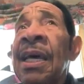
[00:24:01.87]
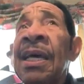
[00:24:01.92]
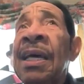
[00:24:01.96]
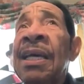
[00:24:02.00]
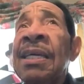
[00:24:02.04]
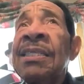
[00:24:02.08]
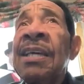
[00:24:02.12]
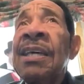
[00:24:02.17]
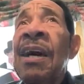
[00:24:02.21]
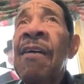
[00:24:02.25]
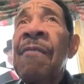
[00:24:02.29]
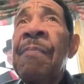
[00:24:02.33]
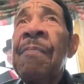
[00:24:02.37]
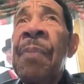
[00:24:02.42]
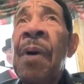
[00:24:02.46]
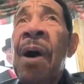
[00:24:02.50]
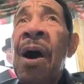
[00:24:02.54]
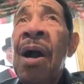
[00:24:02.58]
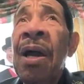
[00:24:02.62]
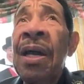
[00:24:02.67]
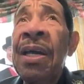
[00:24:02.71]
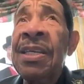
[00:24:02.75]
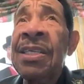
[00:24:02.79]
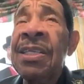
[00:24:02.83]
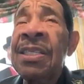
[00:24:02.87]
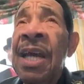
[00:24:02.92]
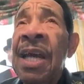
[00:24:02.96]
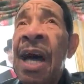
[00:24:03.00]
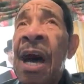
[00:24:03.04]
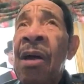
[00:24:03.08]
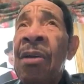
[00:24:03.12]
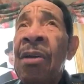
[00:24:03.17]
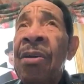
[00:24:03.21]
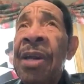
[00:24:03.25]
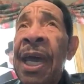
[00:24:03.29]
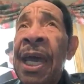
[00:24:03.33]
South Park is
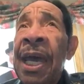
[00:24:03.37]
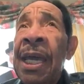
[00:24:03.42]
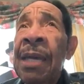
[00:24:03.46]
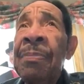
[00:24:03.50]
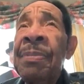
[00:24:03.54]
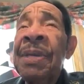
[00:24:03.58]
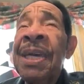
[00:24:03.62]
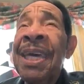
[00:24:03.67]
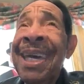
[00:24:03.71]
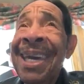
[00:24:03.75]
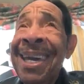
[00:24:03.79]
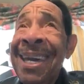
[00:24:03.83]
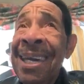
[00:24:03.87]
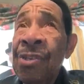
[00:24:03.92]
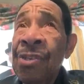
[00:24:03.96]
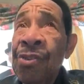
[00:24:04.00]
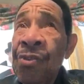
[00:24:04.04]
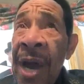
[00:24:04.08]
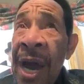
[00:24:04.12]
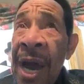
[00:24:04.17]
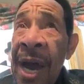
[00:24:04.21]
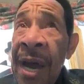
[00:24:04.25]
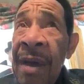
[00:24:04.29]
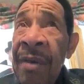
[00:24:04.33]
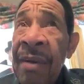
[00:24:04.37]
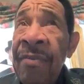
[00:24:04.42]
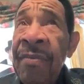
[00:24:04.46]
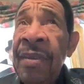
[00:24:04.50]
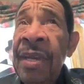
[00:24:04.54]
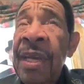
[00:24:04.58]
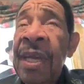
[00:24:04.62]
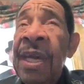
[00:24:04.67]
now named King Drive.